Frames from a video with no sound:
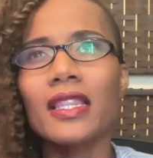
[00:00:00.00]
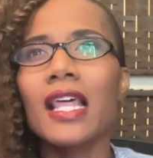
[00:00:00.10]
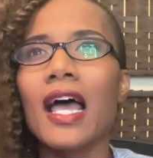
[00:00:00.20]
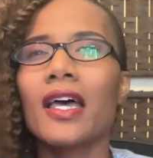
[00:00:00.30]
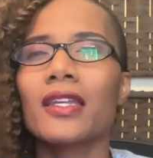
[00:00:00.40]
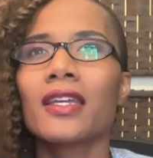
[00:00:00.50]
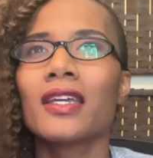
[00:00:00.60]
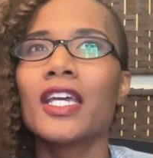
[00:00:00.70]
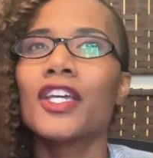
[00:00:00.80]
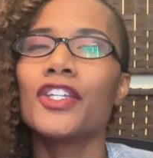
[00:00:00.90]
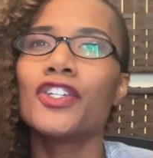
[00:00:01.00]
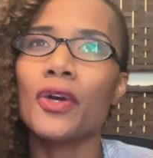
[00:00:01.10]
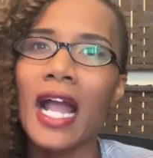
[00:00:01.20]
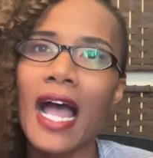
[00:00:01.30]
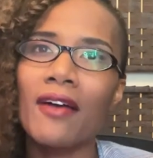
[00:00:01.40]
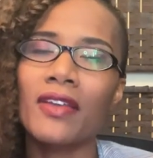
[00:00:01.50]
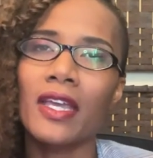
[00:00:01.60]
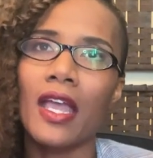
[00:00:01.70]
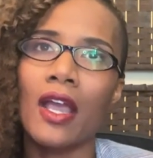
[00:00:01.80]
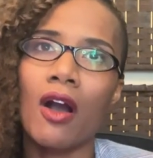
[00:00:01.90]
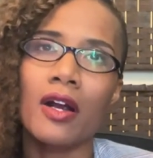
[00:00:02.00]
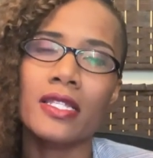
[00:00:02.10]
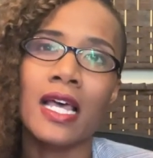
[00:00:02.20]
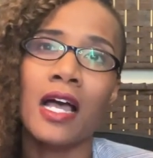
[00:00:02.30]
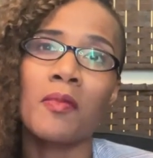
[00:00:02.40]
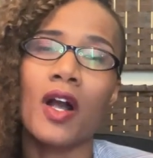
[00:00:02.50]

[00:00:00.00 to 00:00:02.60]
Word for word: that you're having a hard time